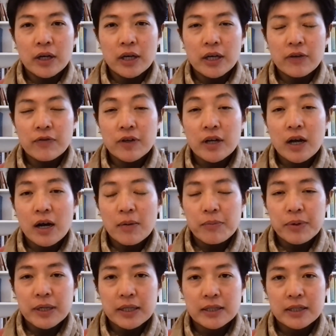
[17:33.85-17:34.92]
if the
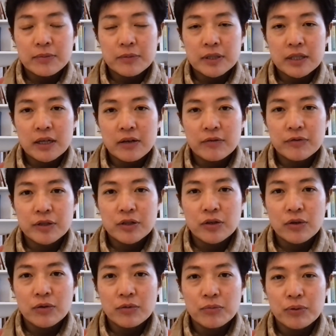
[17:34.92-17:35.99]
companies themselves
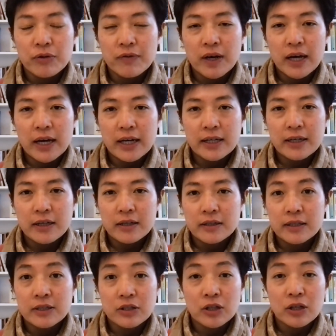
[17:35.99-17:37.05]
don't provide
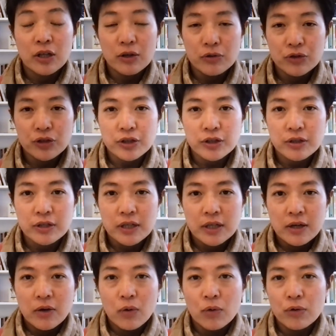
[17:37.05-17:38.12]
disclosure,
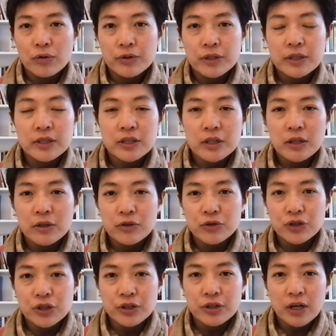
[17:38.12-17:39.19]
or the
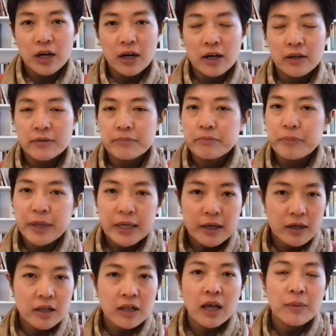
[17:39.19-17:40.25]
disclosure on be
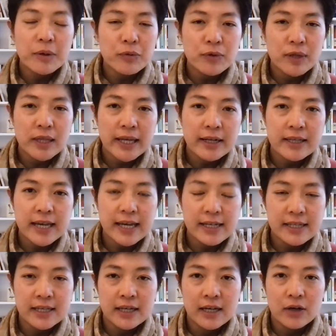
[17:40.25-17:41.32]
it climate related
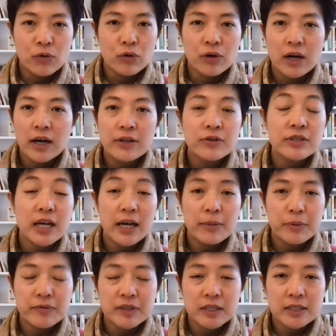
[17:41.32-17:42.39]
data or other
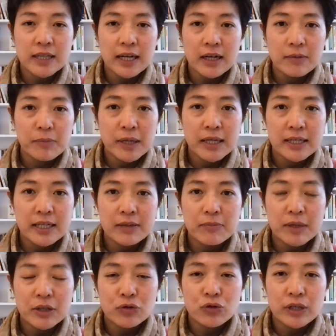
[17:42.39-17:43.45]
type of sustainability
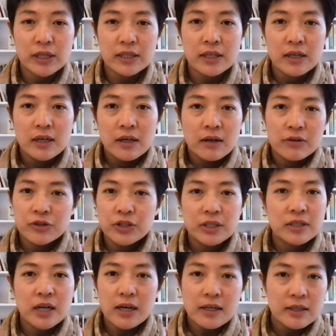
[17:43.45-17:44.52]
metrics are
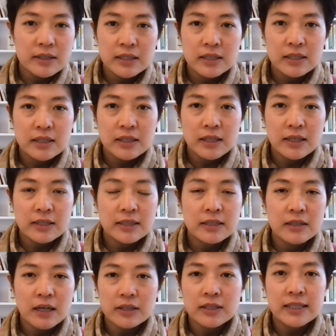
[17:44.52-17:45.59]
just not consistent and
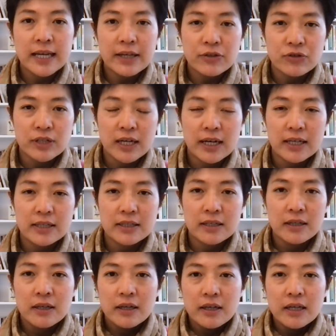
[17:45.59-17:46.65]
not standardized,
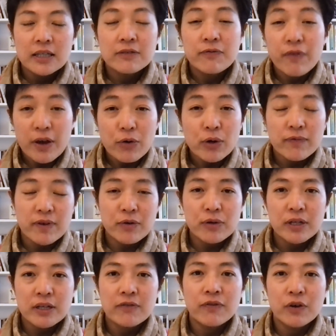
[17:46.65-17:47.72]
it's very, very
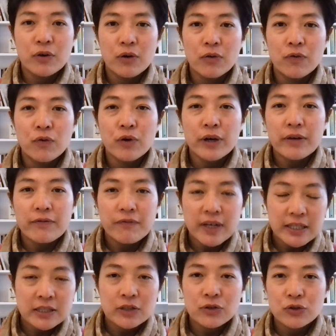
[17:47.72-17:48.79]
difficult for
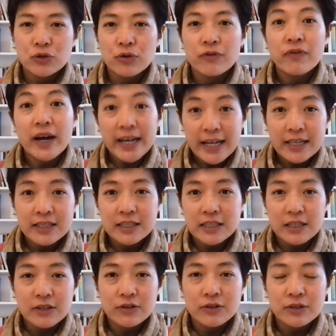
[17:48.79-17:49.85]
investors or
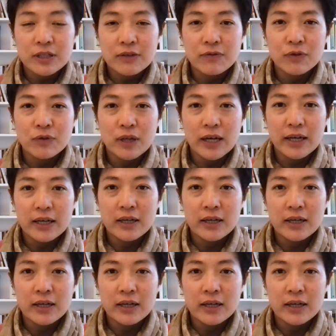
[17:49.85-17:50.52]
financiers, if you like,